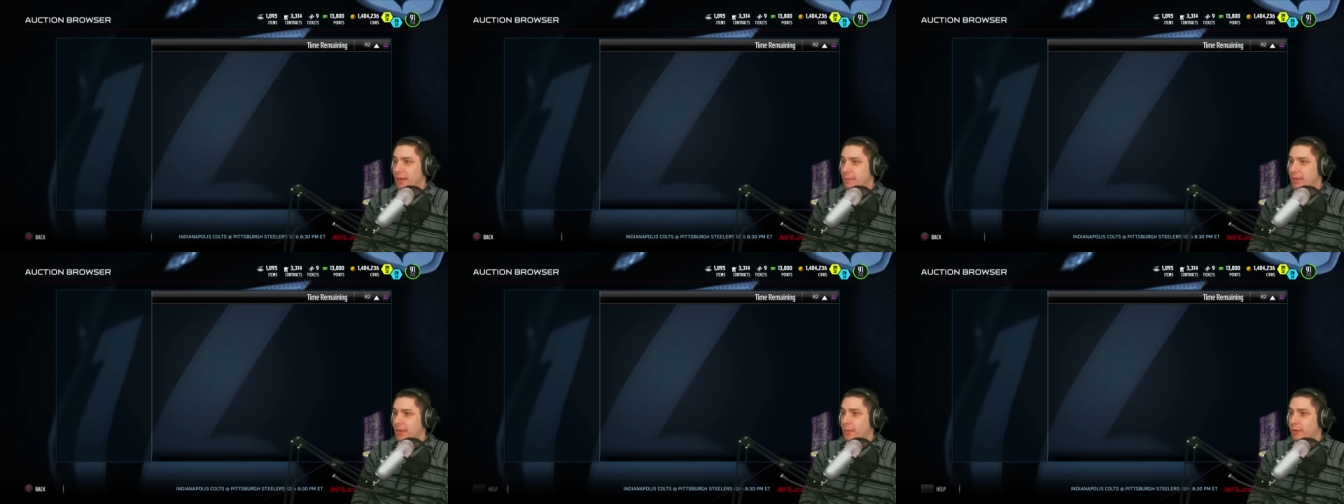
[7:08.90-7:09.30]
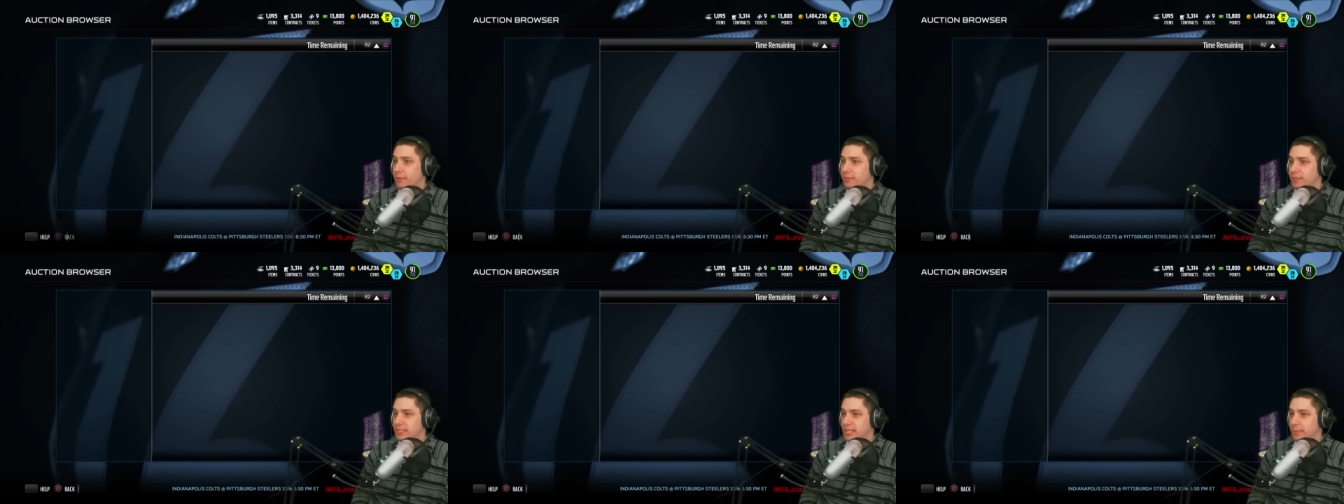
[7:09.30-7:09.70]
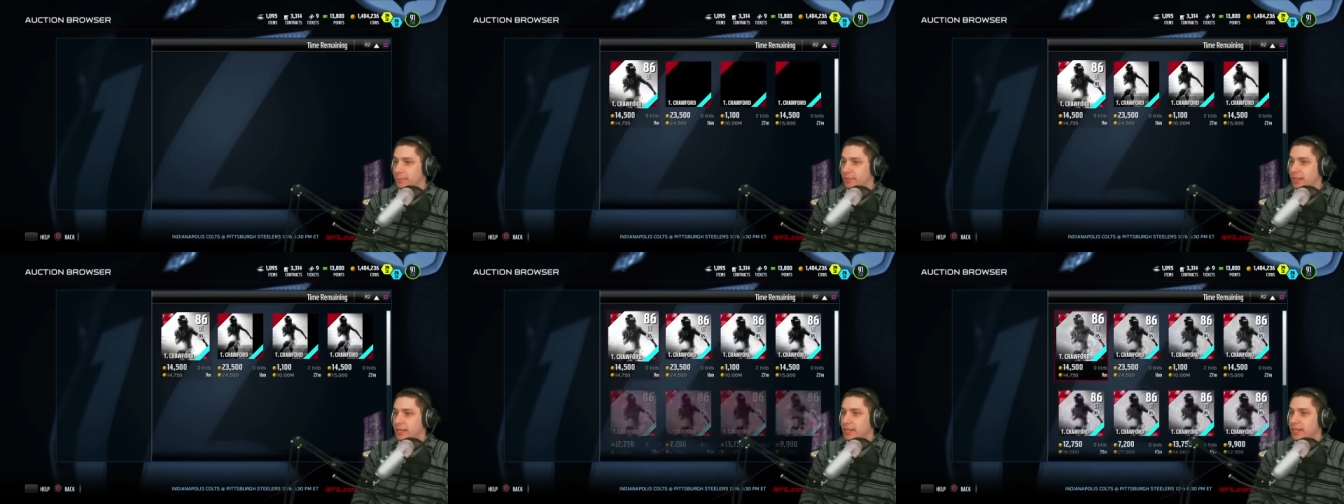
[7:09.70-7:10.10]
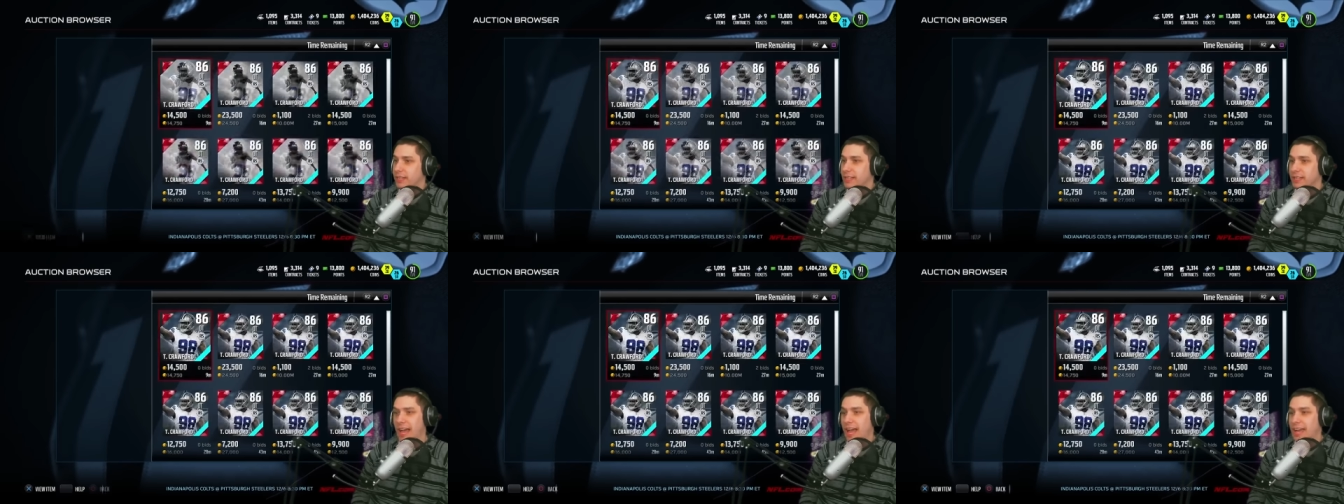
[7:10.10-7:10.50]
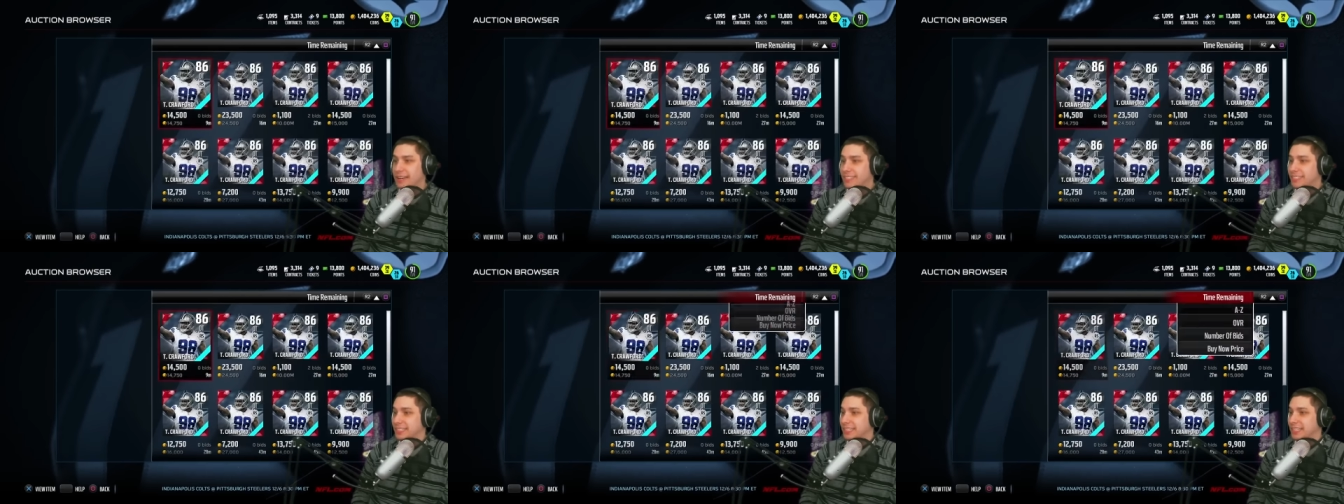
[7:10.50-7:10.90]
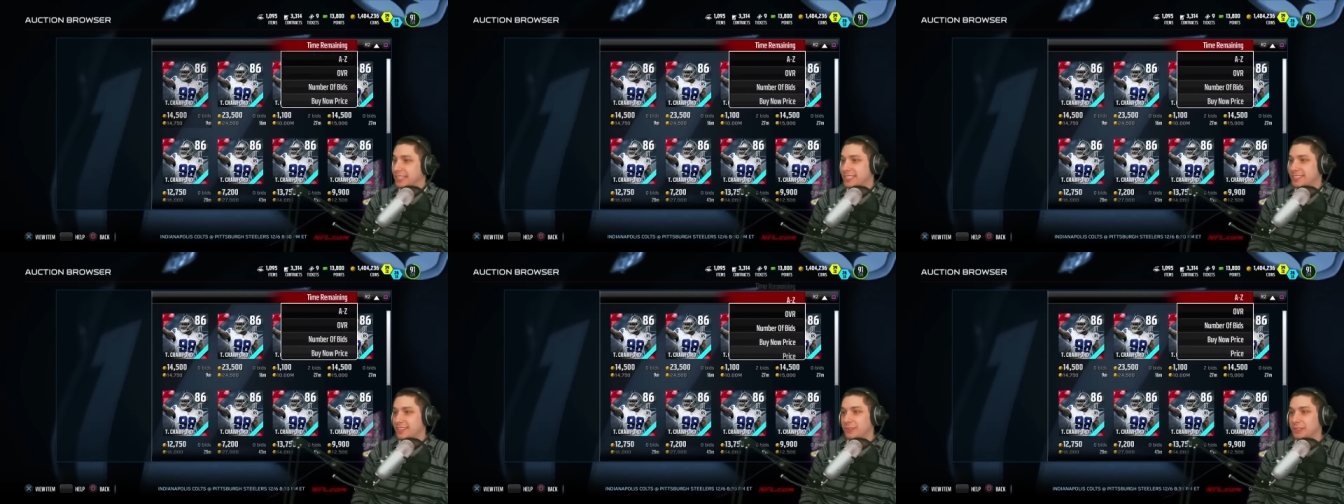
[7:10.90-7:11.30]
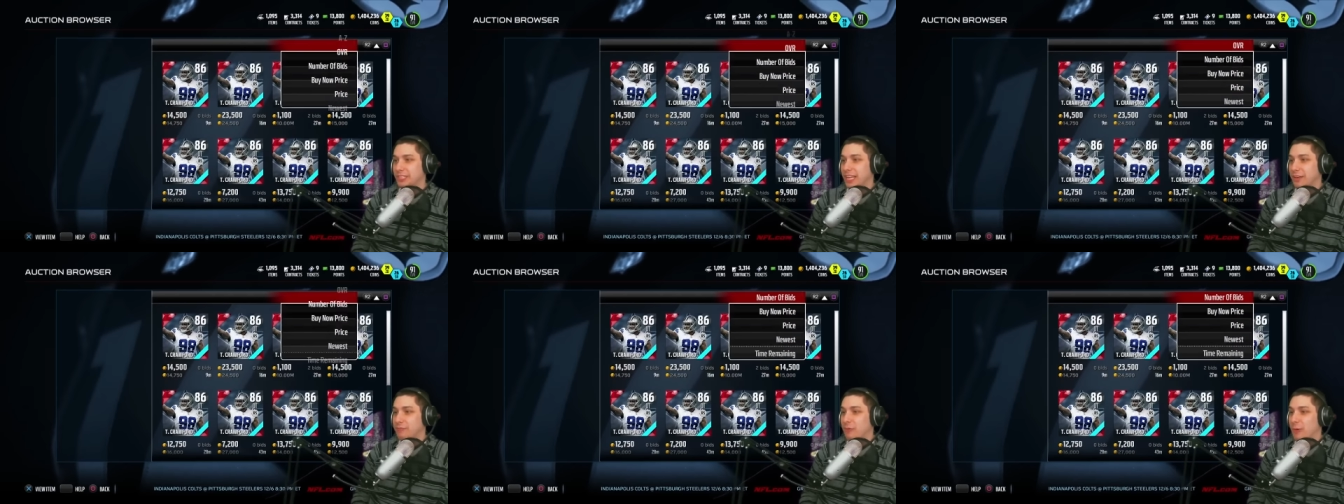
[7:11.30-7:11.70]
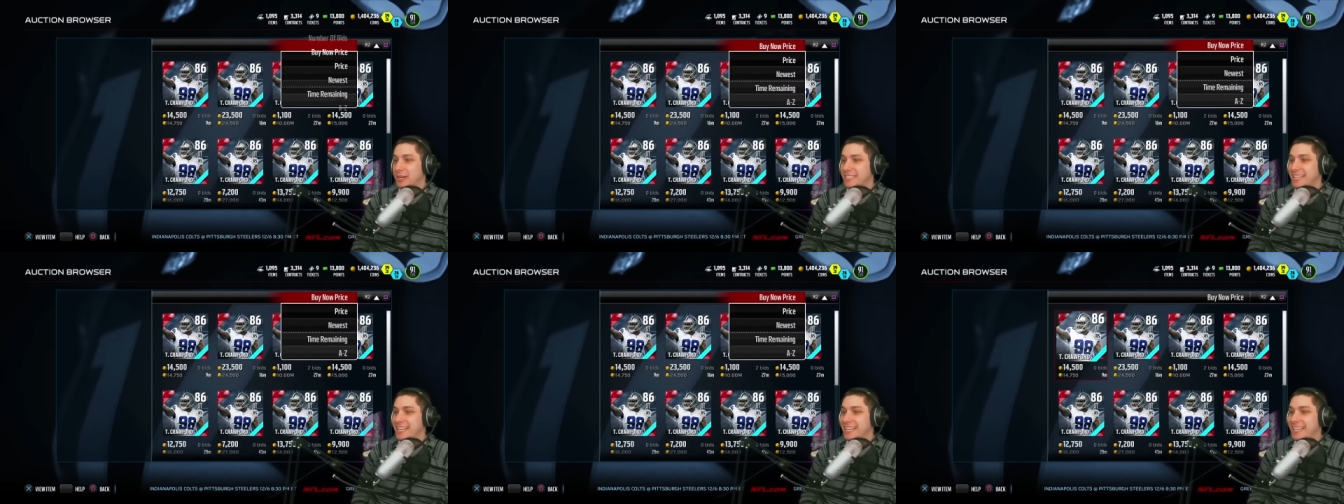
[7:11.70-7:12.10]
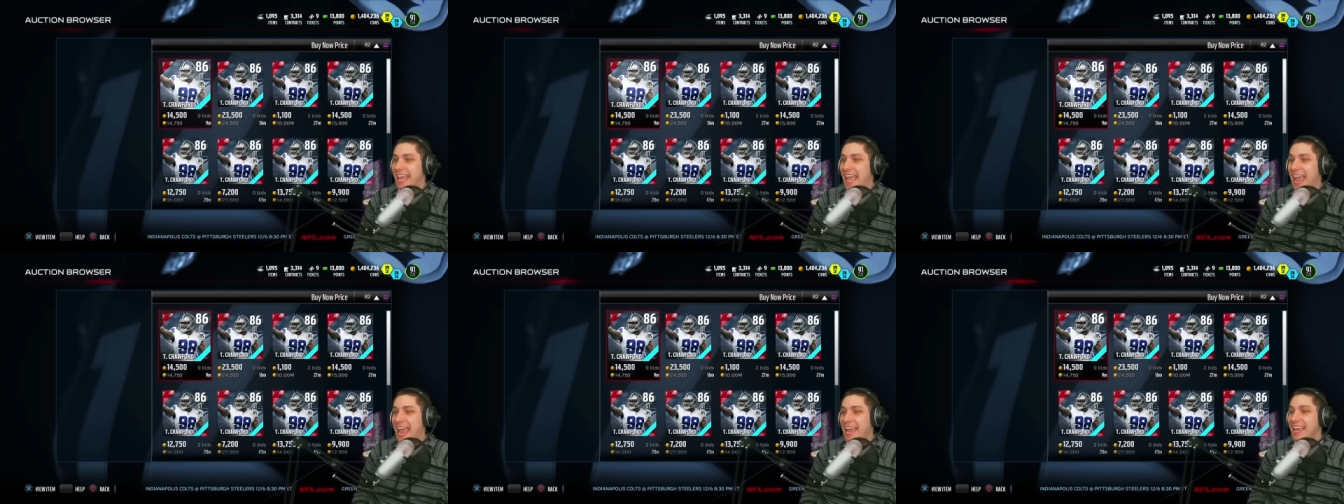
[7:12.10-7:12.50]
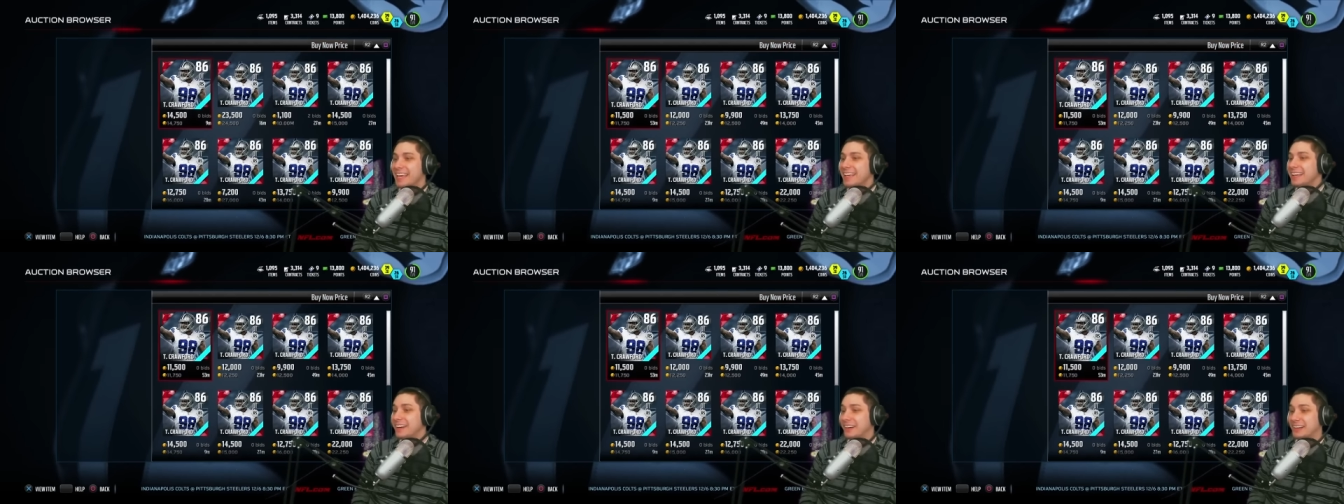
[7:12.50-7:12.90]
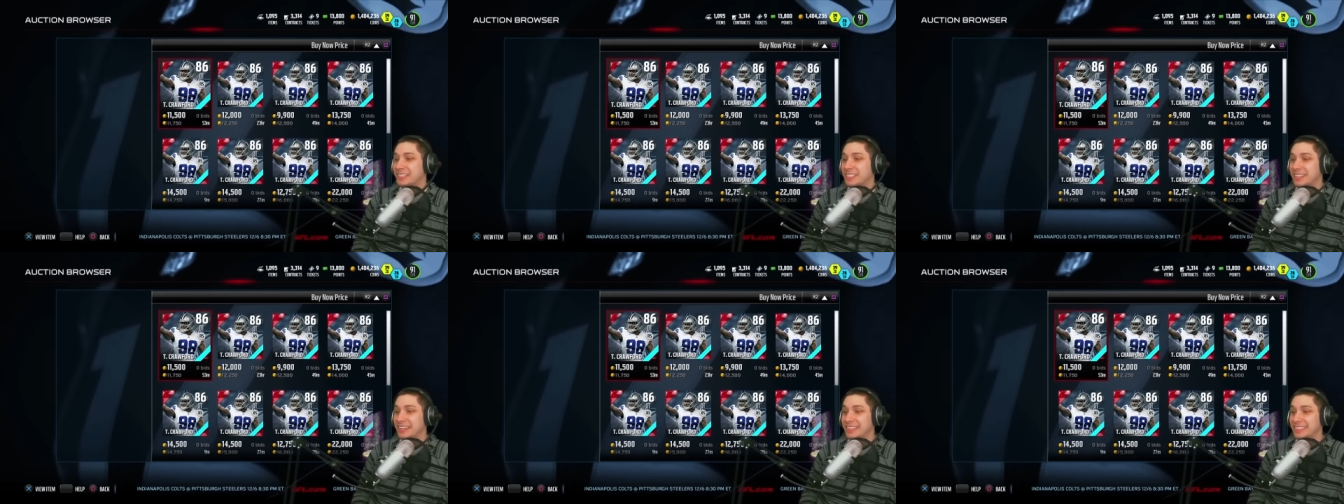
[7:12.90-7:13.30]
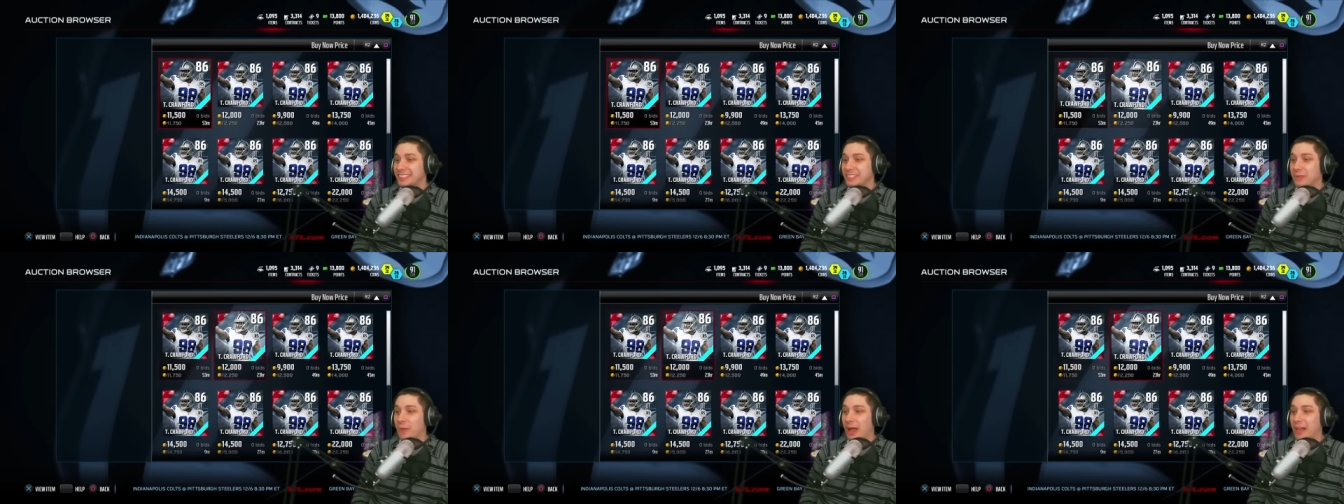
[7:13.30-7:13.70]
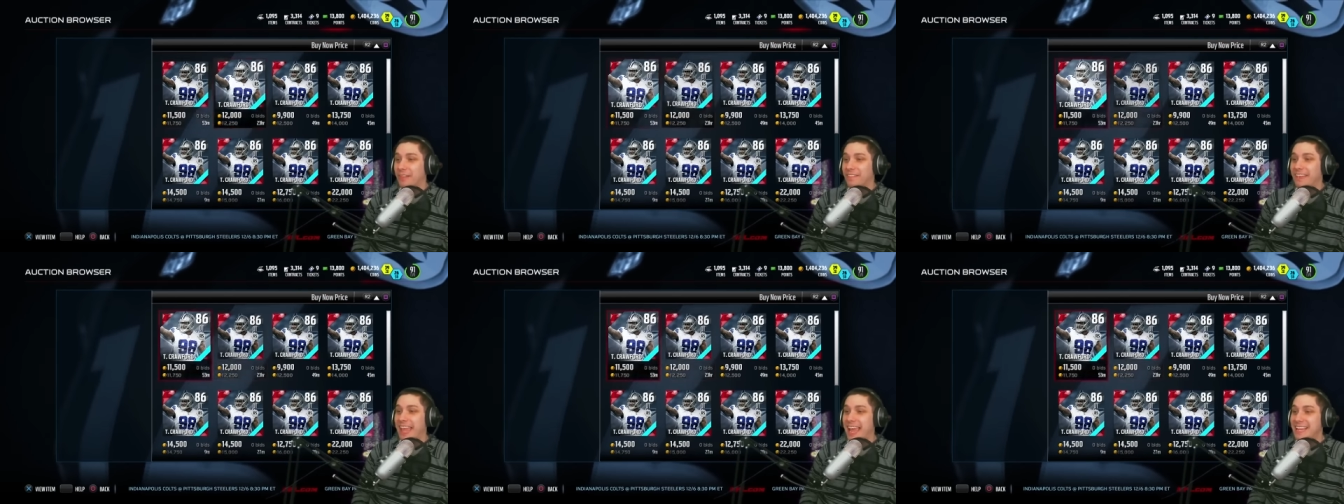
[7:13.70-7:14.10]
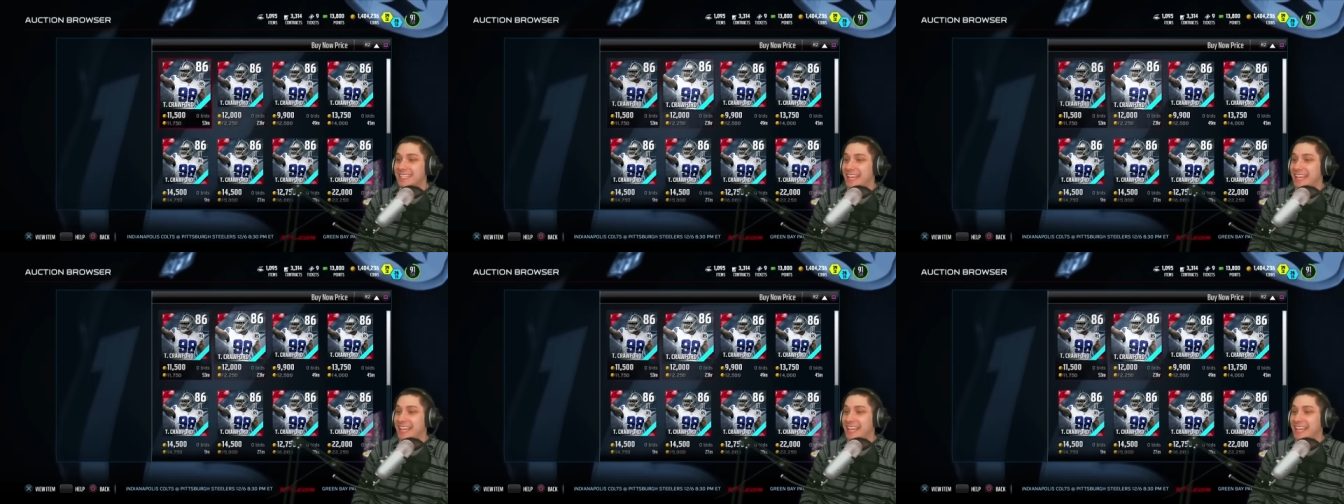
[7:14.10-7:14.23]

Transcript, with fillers: might be going for something. Nah, it's still. It's only like 14K or 12K.